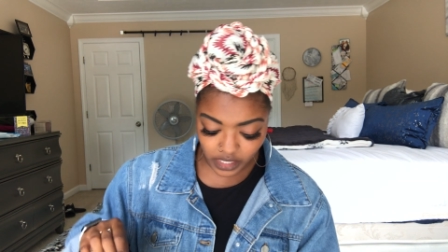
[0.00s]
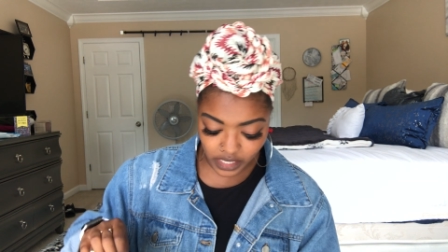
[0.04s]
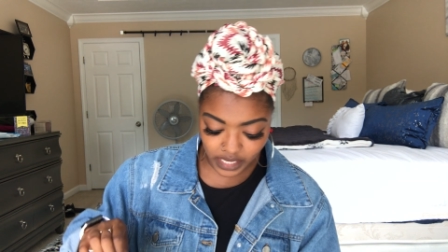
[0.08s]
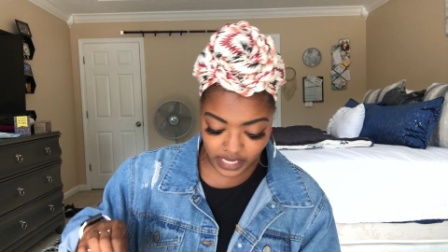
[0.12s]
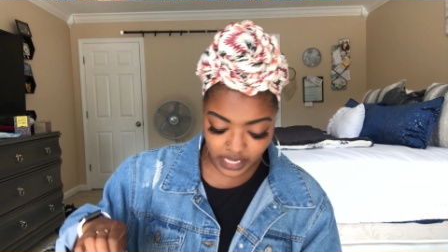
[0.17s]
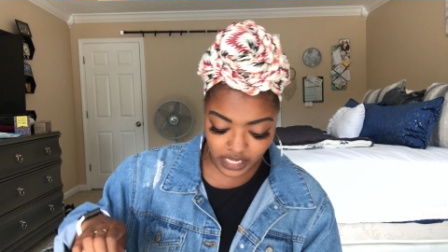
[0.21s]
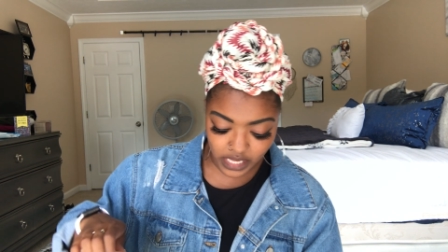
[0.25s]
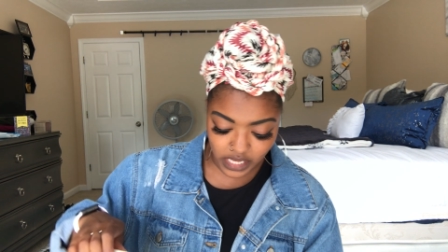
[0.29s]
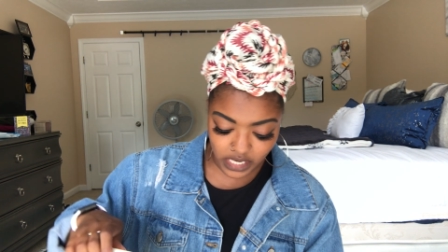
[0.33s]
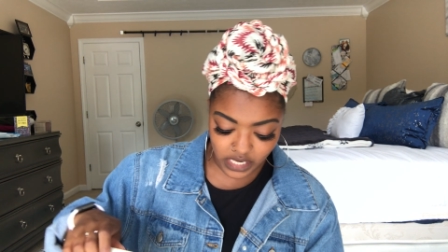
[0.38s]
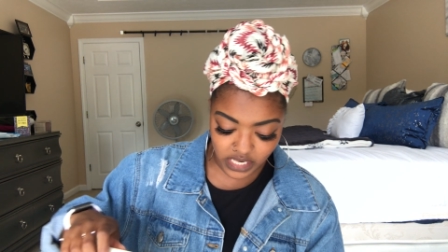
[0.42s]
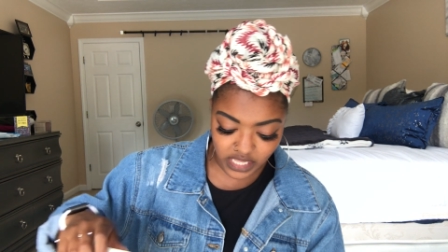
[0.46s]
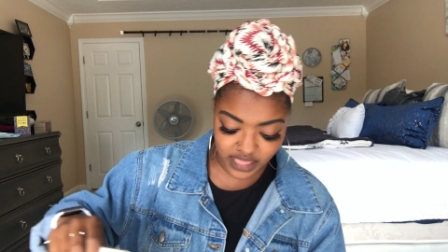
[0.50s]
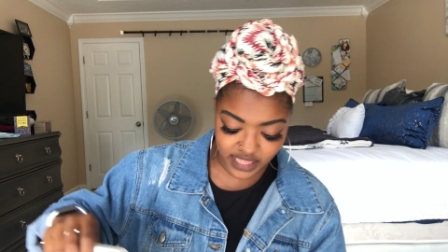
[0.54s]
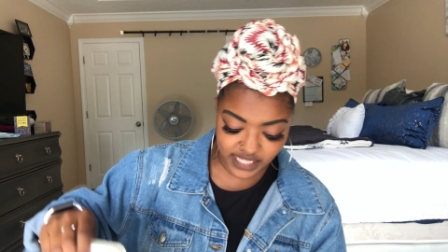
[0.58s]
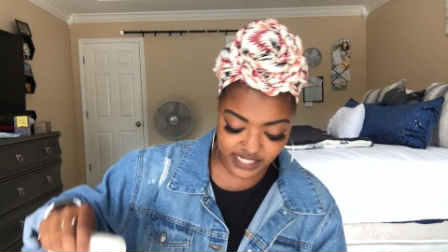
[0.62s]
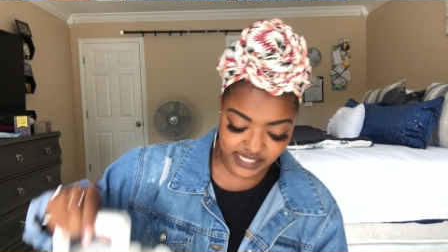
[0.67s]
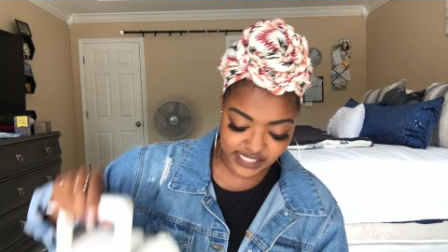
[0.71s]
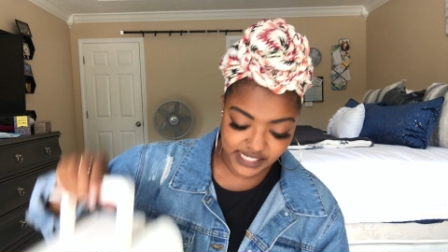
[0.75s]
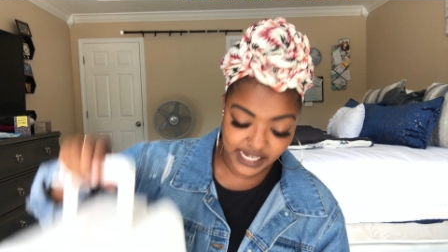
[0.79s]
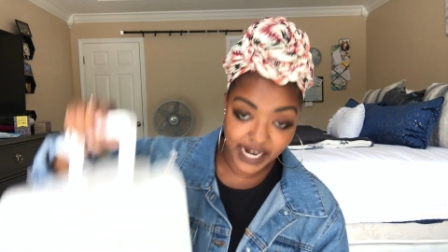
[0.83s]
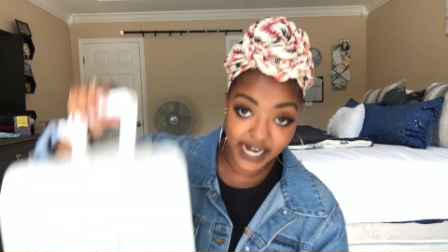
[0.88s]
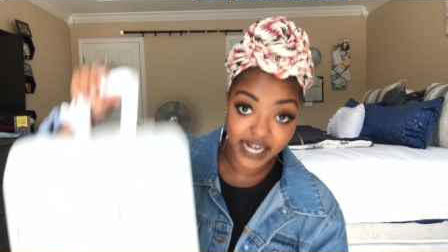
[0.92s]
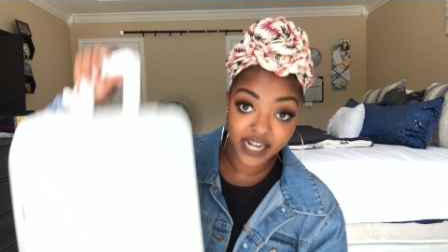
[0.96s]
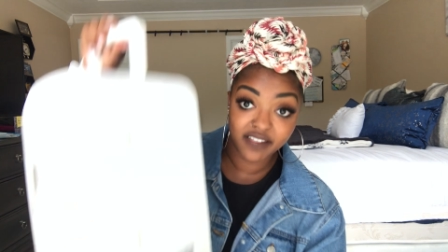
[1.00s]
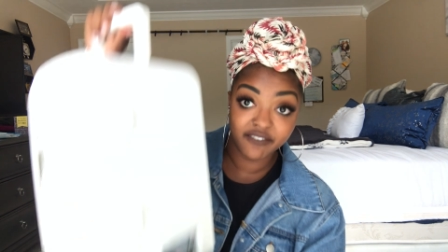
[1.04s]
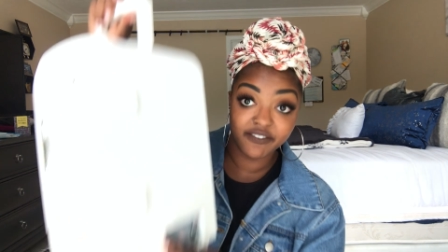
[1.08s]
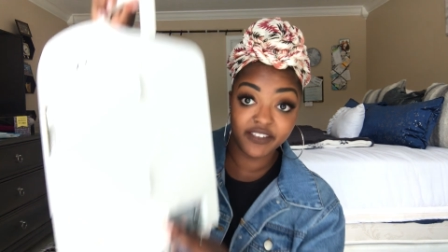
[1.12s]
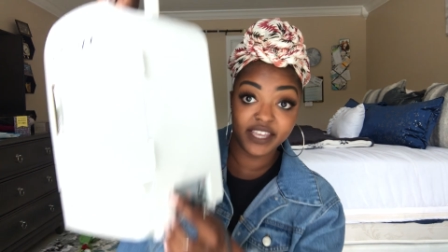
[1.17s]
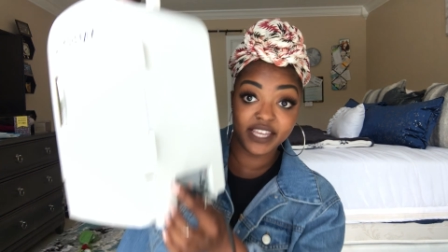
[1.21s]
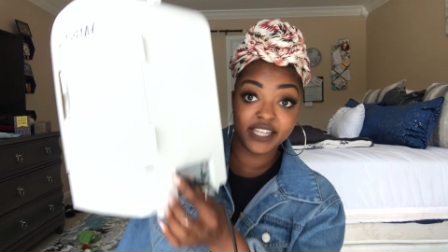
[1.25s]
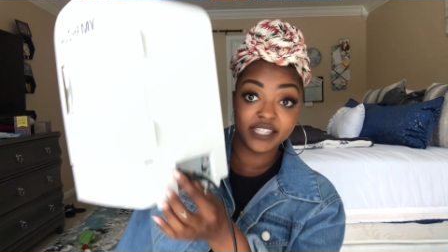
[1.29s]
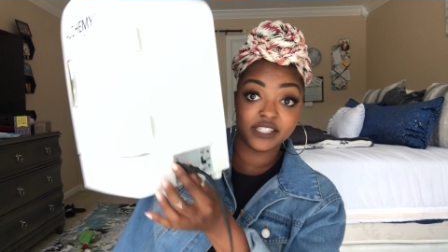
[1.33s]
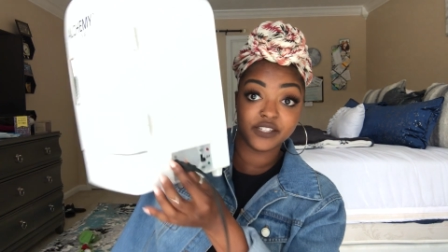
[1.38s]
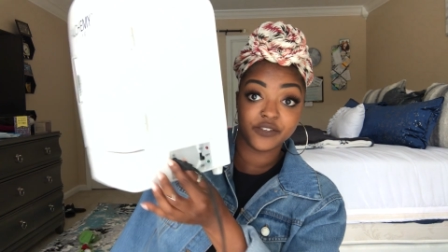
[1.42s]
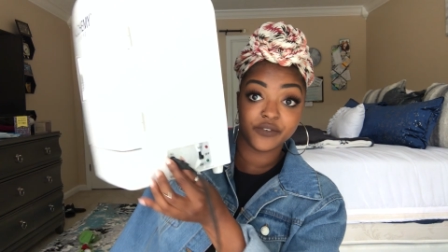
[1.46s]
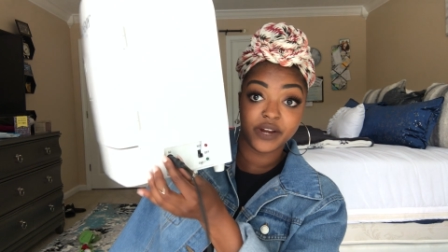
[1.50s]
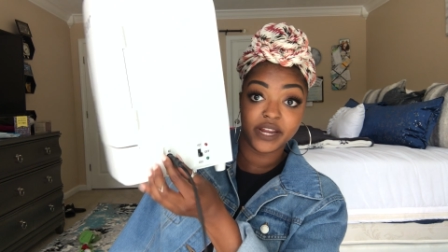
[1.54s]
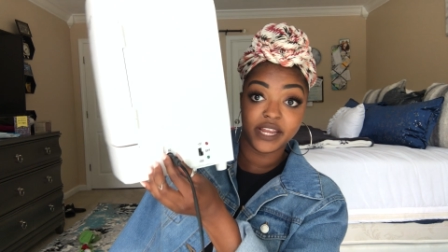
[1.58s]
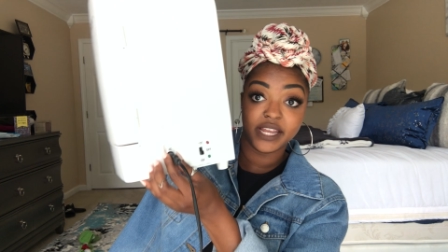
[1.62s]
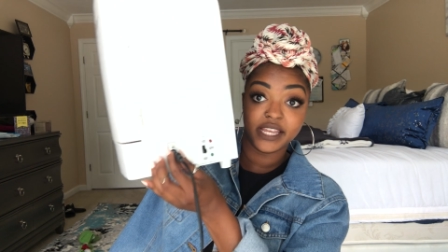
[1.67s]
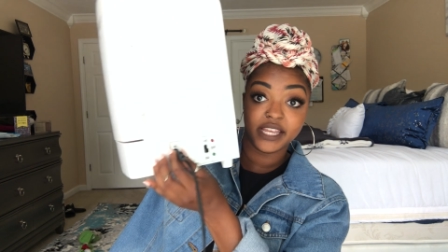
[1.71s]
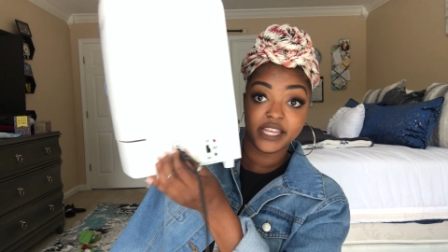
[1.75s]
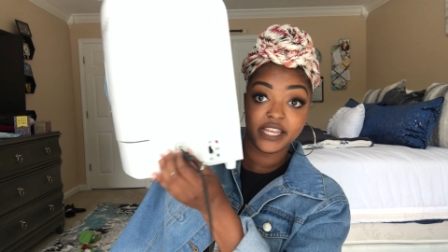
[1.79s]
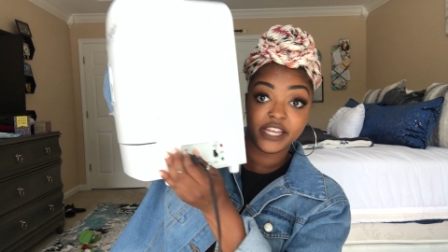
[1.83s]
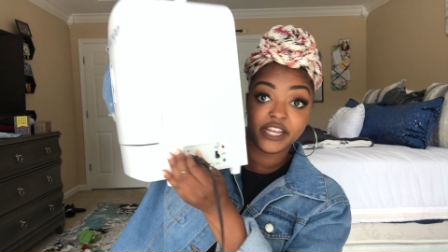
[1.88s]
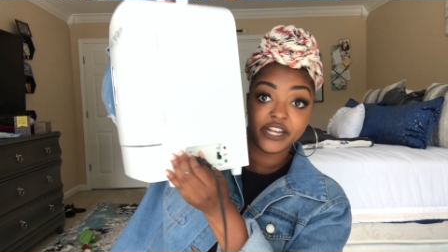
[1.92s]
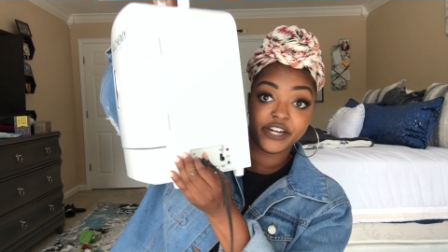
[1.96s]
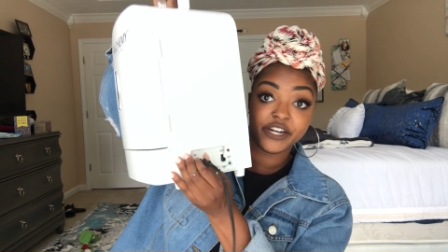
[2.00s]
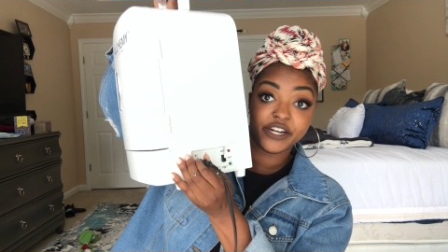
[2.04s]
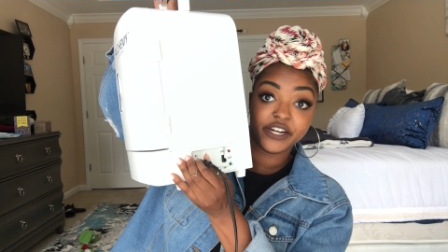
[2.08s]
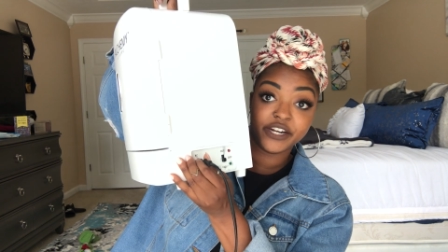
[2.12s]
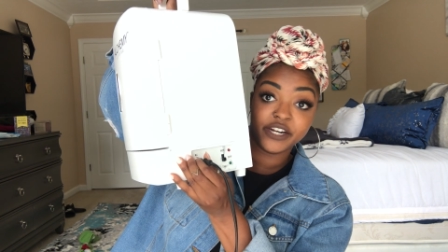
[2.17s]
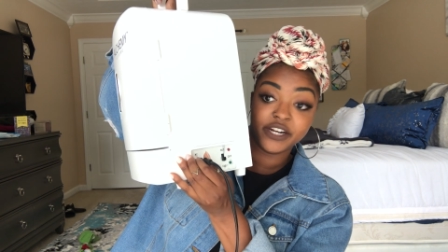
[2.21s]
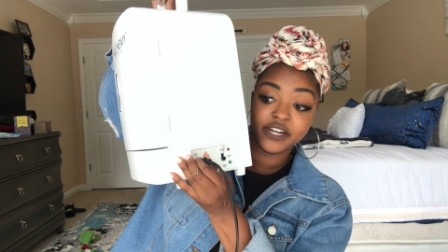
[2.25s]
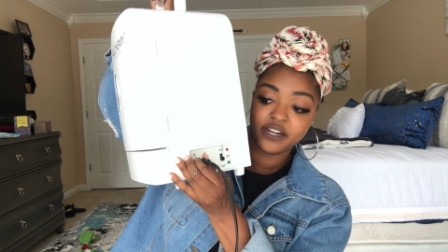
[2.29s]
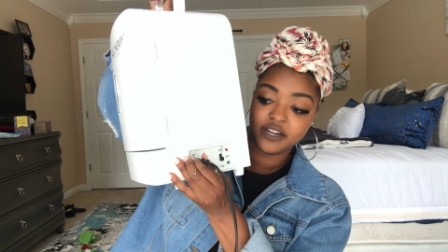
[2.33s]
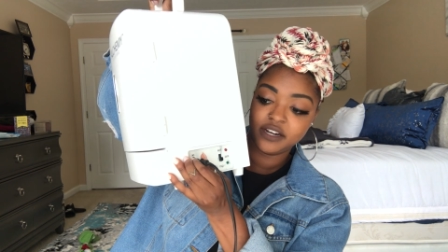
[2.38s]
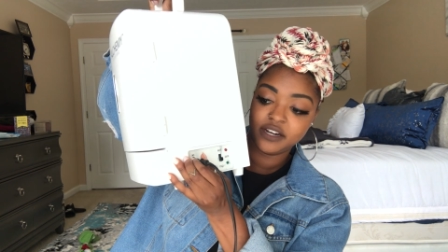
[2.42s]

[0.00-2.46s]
In the side of it right here